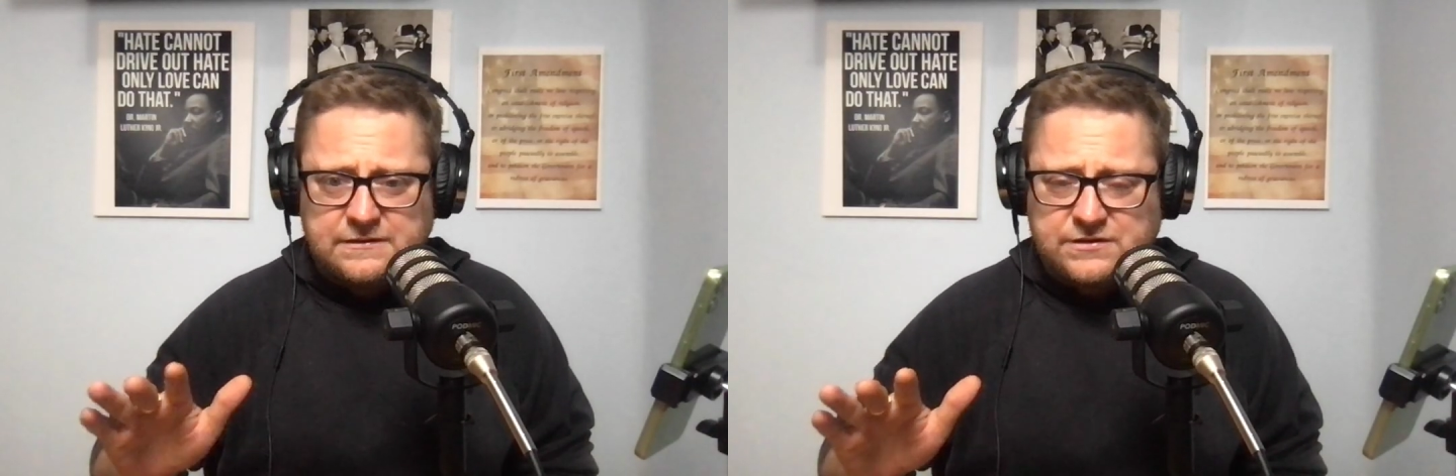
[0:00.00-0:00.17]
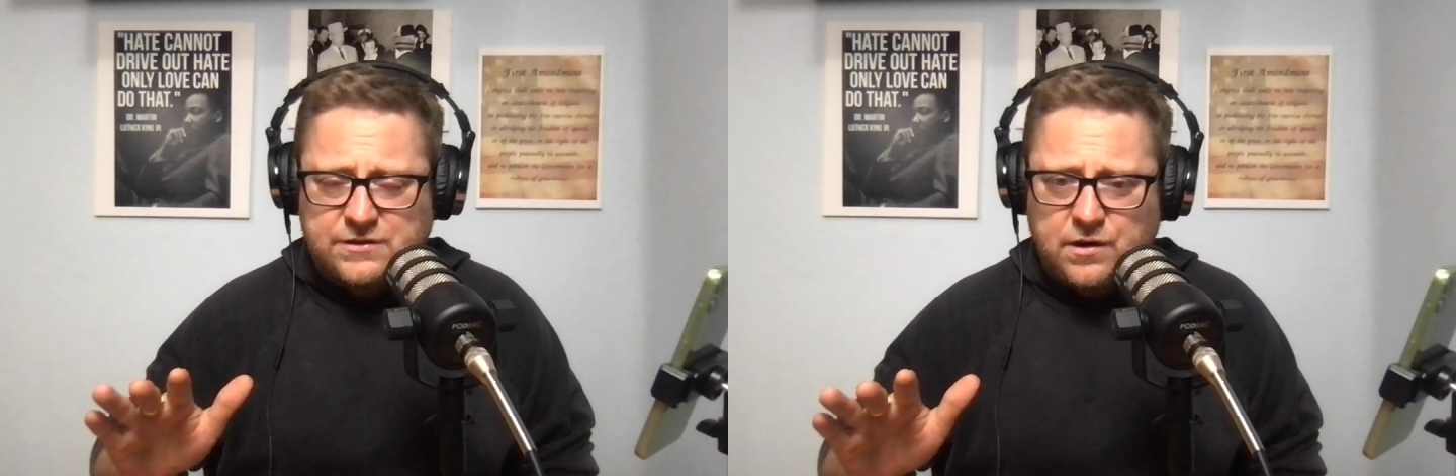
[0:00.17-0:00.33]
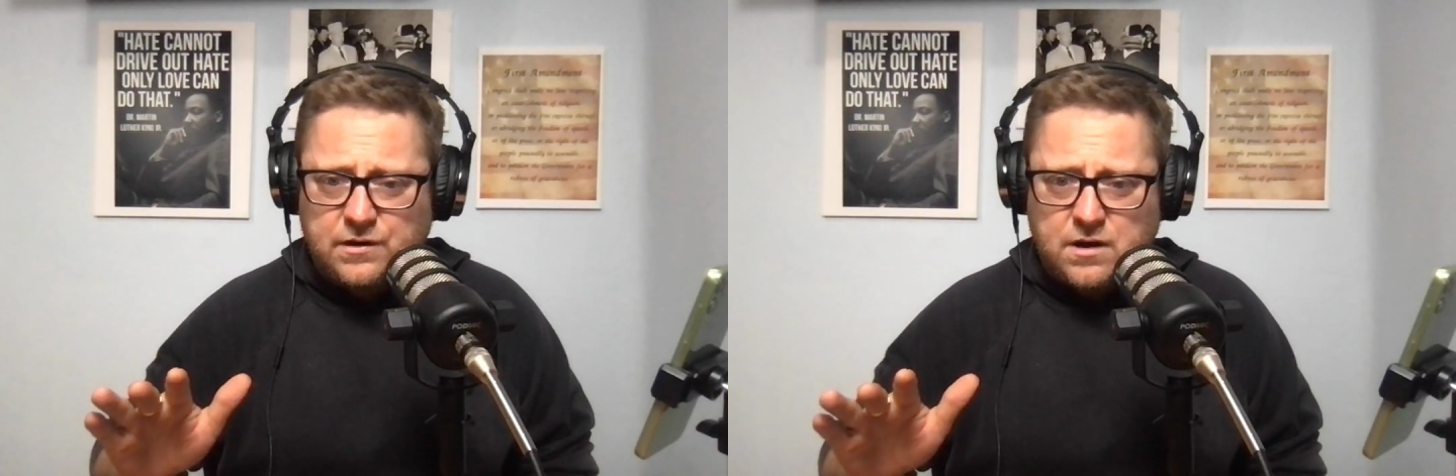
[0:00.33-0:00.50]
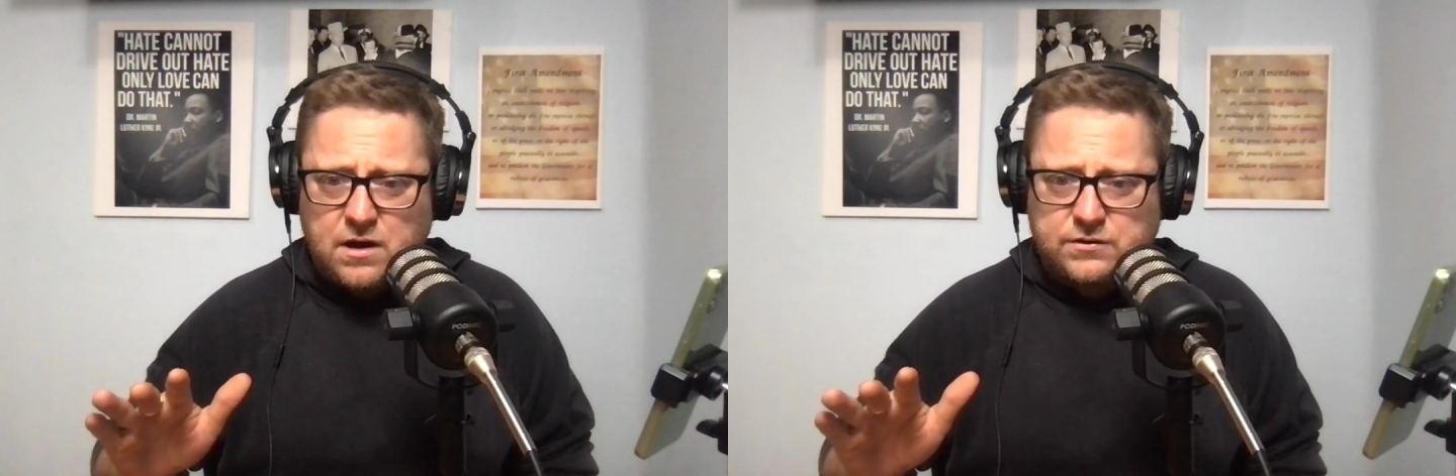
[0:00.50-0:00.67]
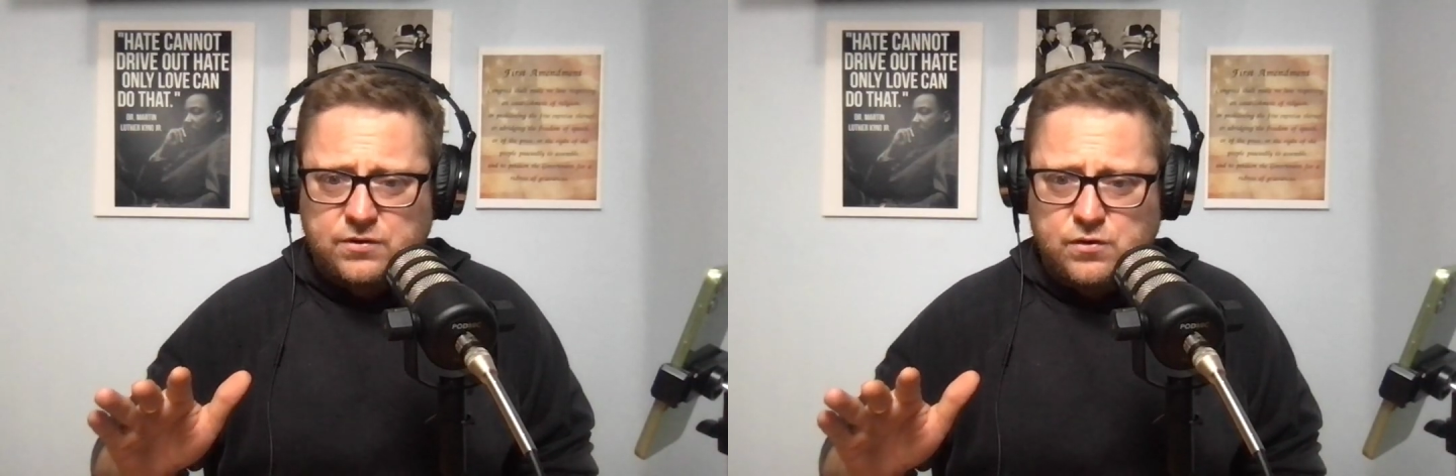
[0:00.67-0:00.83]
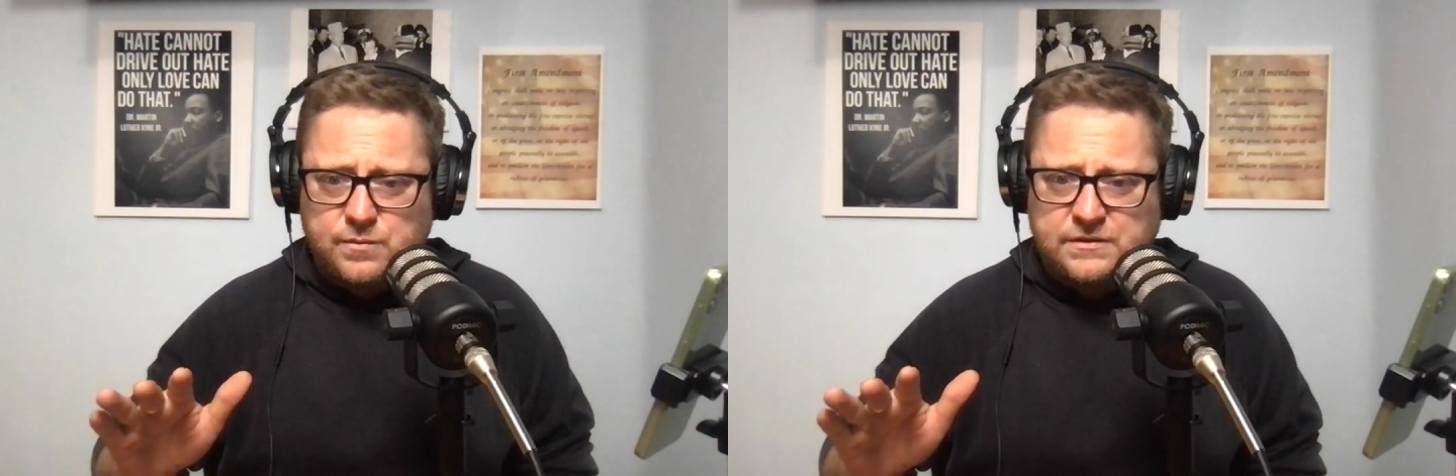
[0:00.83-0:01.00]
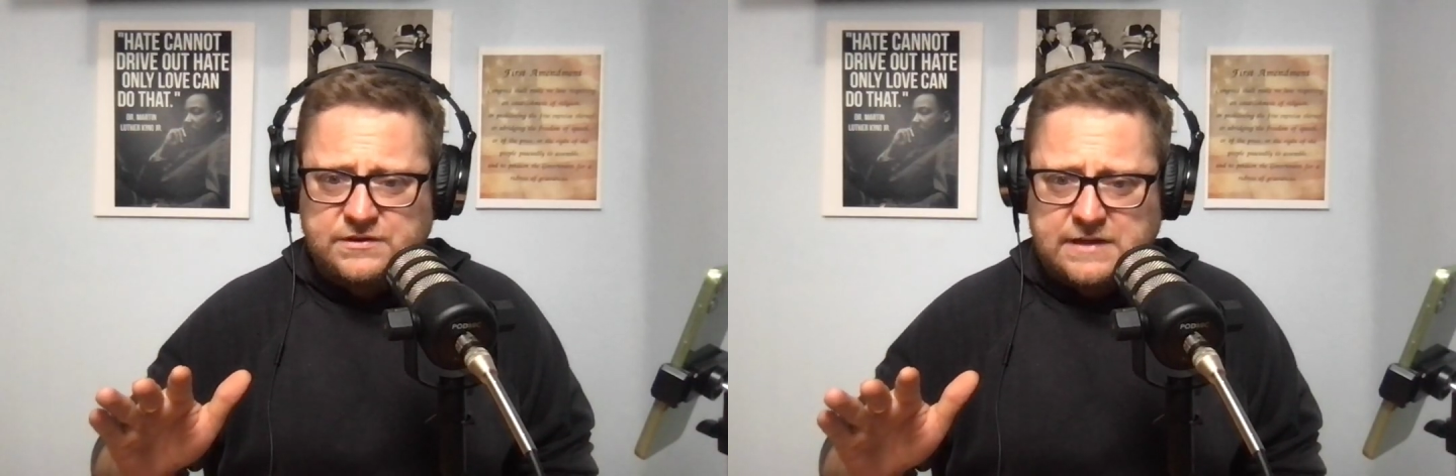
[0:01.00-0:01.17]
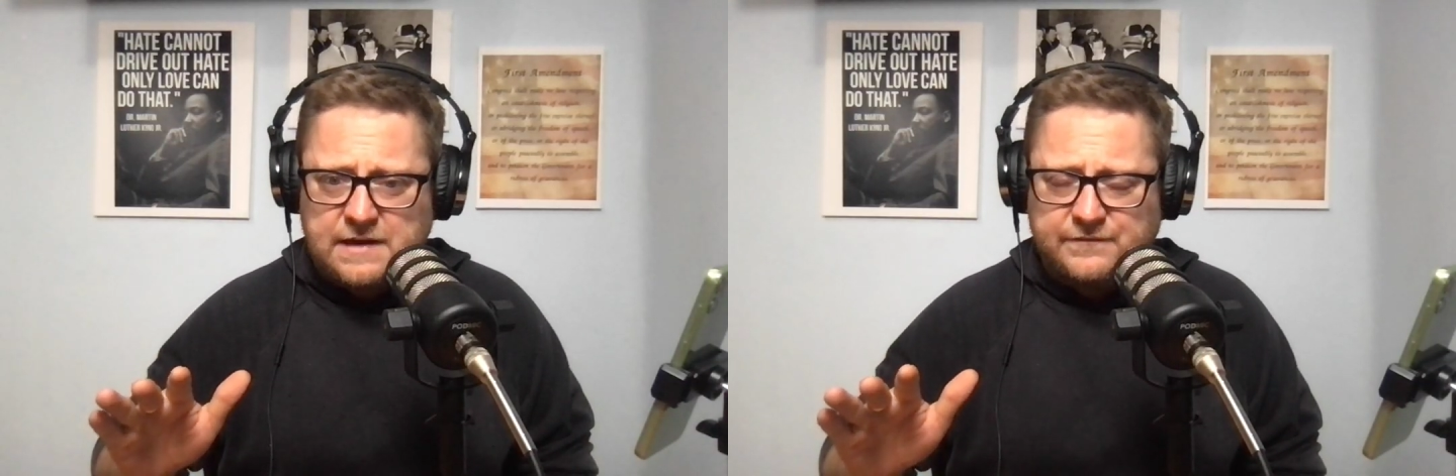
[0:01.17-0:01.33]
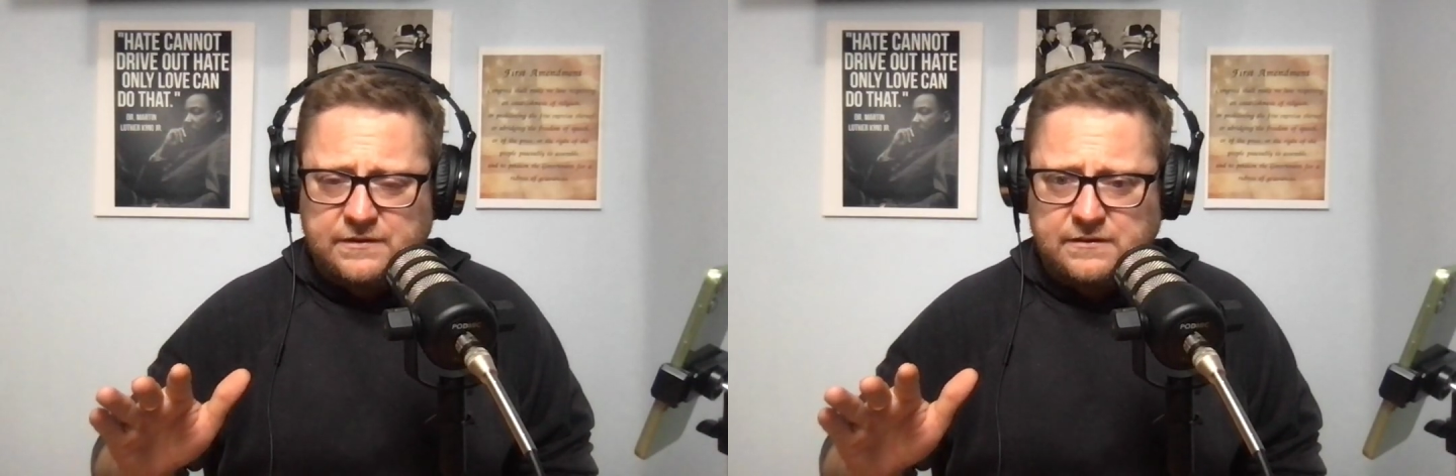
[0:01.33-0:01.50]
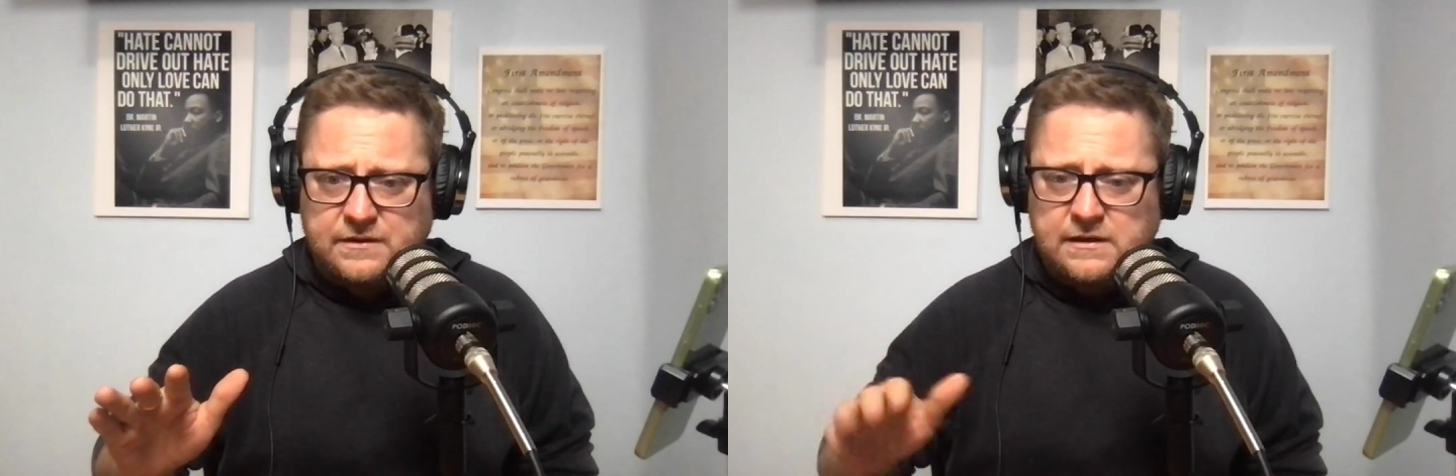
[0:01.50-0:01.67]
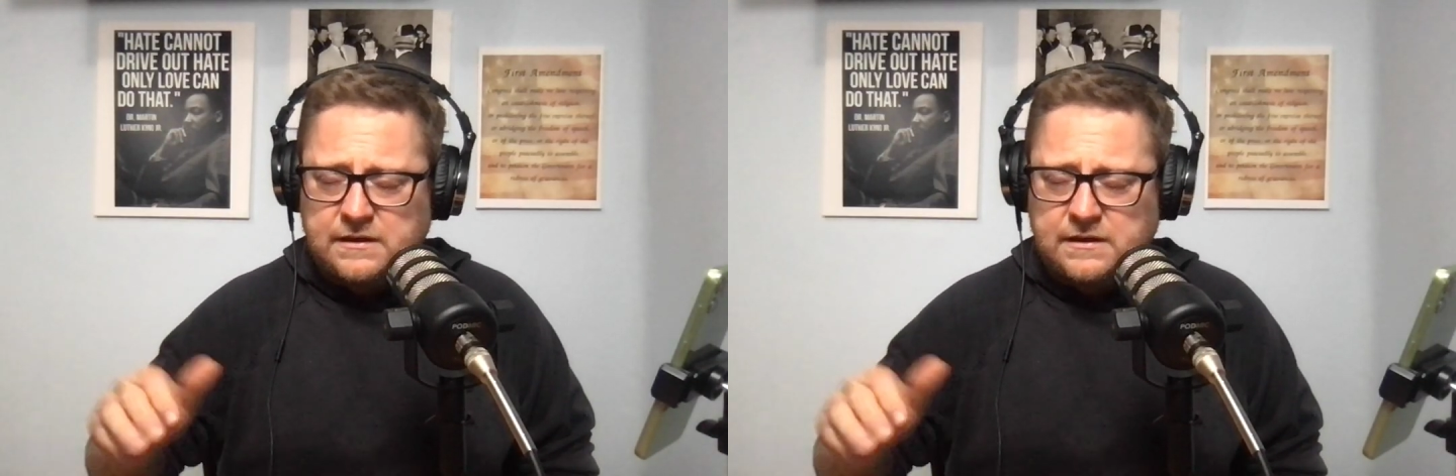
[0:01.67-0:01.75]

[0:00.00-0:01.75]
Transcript: start October 7th.